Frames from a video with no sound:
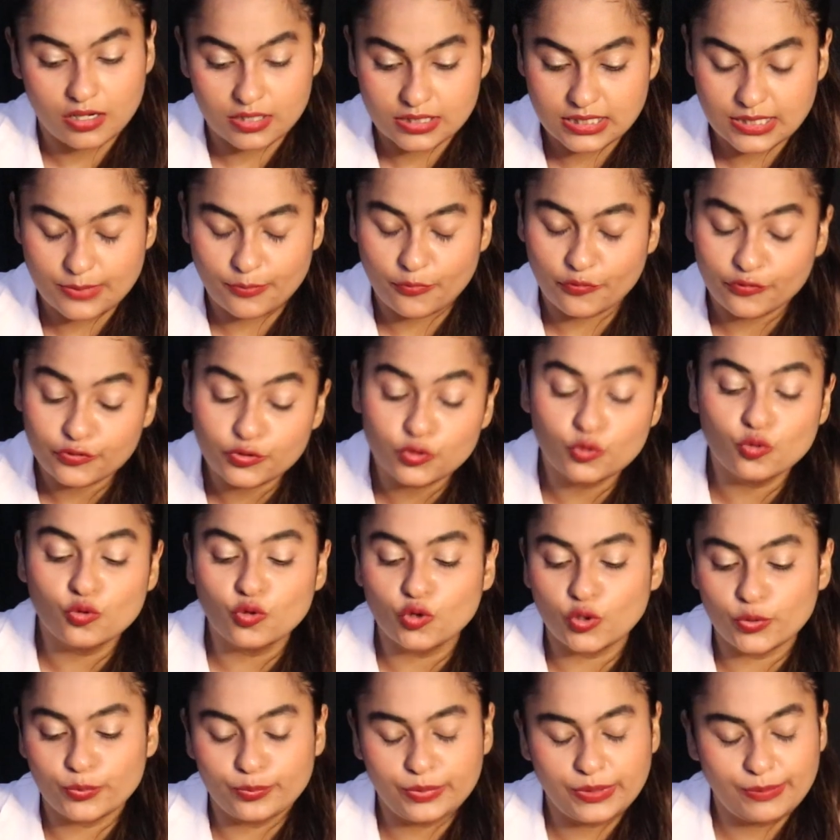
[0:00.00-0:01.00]
Some of you
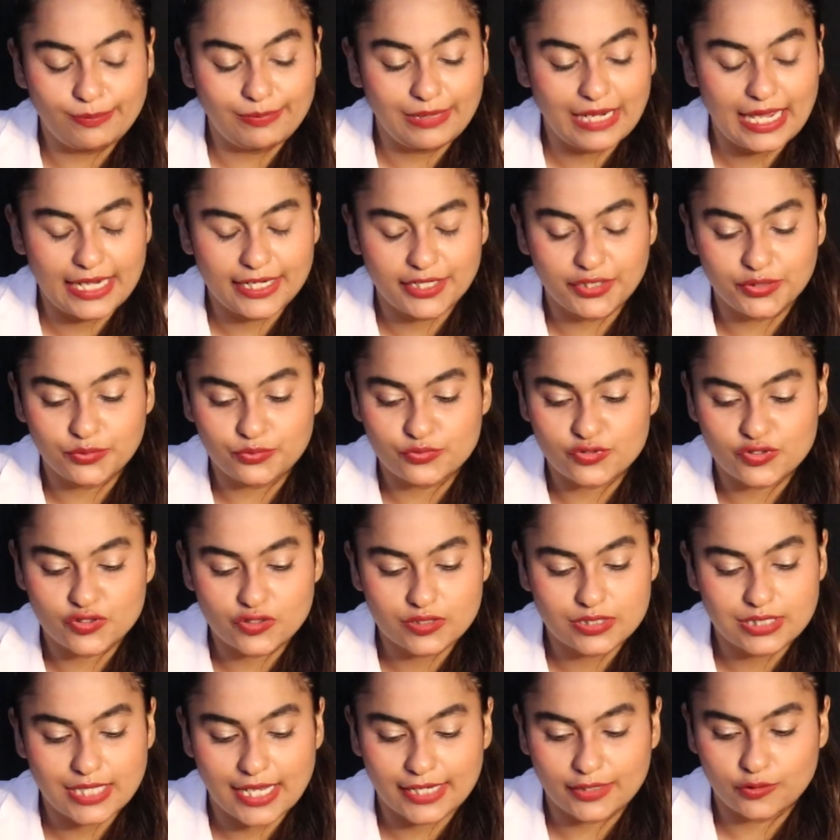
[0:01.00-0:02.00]
could be planning to
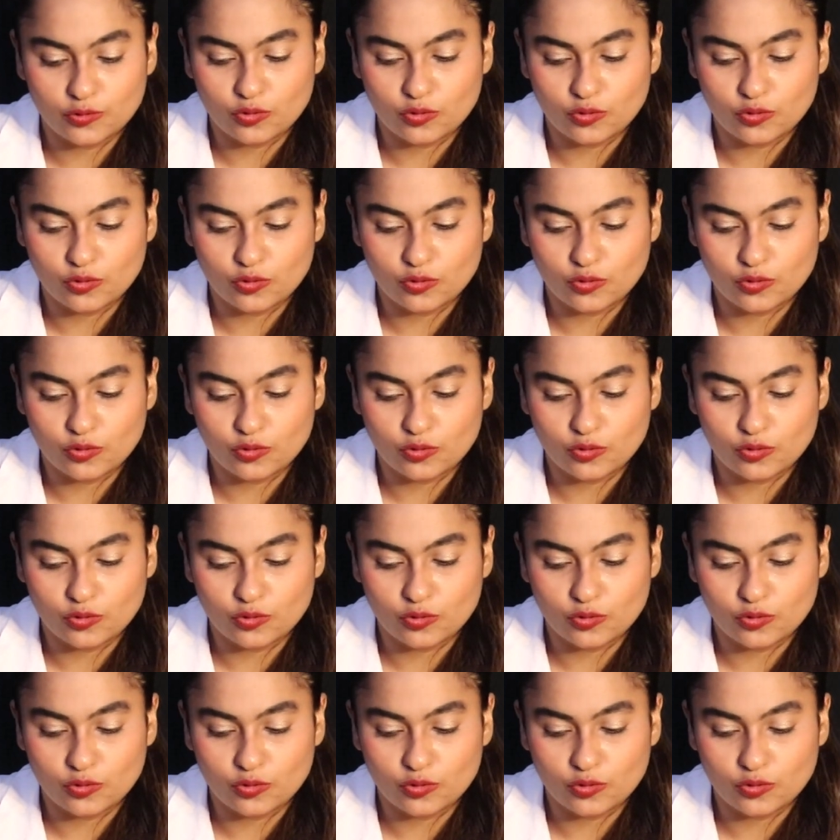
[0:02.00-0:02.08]
just